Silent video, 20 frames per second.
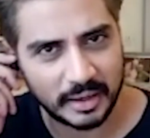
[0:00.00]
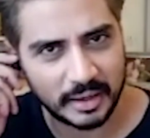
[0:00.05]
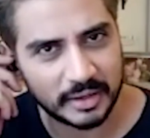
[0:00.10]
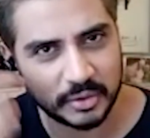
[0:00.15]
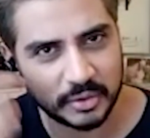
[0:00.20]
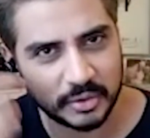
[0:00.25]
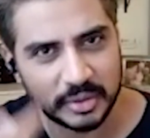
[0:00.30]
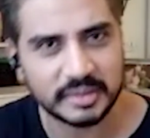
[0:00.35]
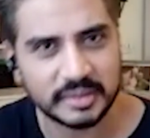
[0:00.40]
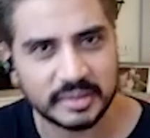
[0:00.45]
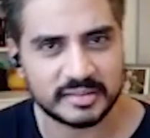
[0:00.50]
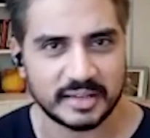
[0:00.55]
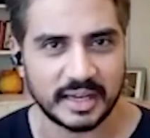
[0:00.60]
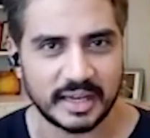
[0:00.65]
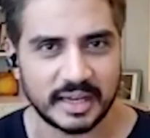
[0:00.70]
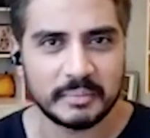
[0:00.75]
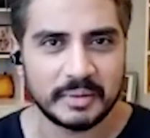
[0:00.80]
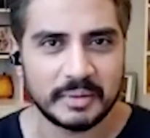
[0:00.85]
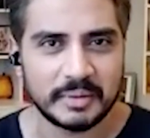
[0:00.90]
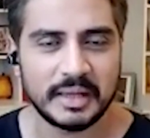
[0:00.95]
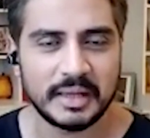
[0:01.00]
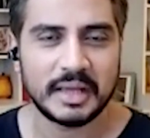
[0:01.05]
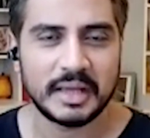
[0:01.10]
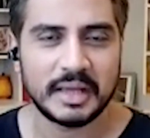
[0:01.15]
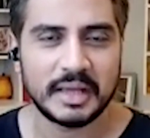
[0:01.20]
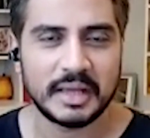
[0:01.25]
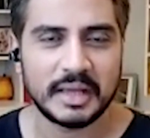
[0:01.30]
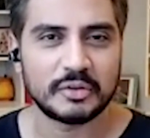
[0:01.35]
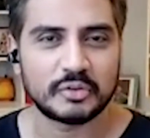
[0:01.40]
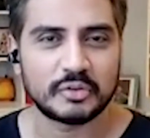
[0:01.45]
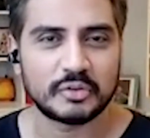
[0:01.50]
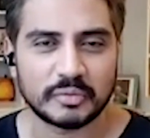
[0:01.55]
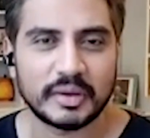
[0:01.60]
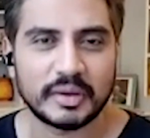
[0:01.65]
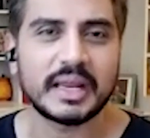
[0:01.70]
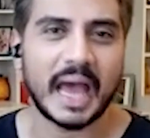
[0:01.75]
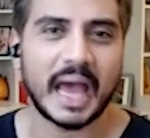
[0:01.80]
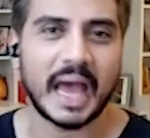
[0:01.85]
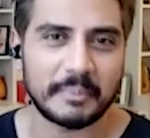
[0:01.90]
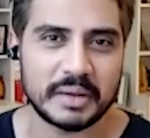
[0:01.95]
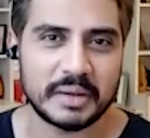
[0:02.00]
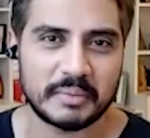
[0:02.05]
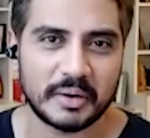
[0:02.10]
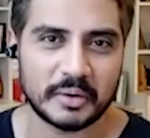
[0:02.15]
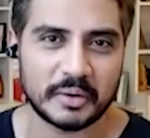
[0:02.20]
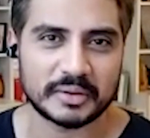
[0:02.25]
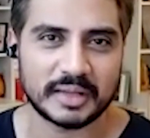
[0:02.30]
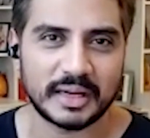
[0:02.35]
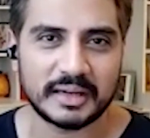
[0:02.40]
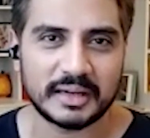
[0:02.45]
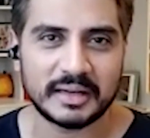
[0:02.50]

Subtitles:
during this time. So very happy about that.